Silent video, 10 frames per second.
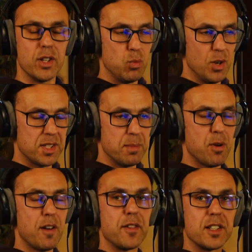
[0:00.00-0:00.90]
It was the
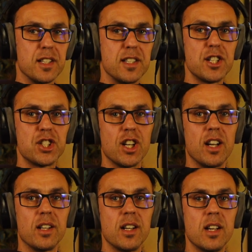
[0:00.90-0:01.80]
perfect
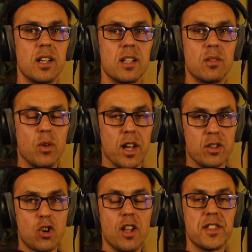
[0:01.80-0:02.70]
addition in
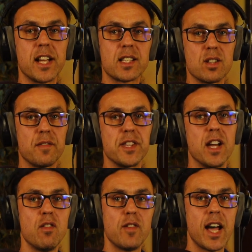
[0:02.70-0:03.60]
context of the
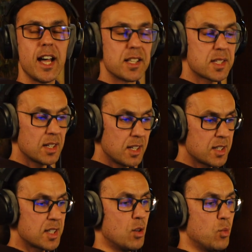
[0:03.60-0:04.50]
overheads,
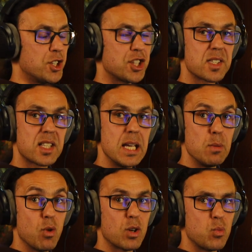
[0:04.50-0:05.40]
so we just
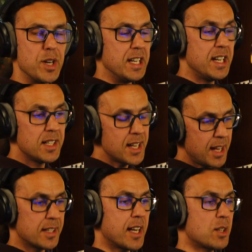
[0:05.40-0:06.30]
keep what we need
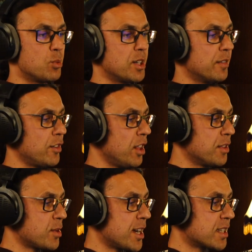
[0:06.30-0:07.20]
and get rid of all
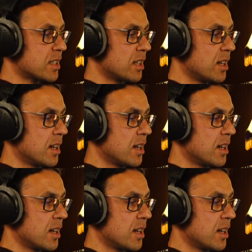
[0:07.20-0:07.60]
the rest.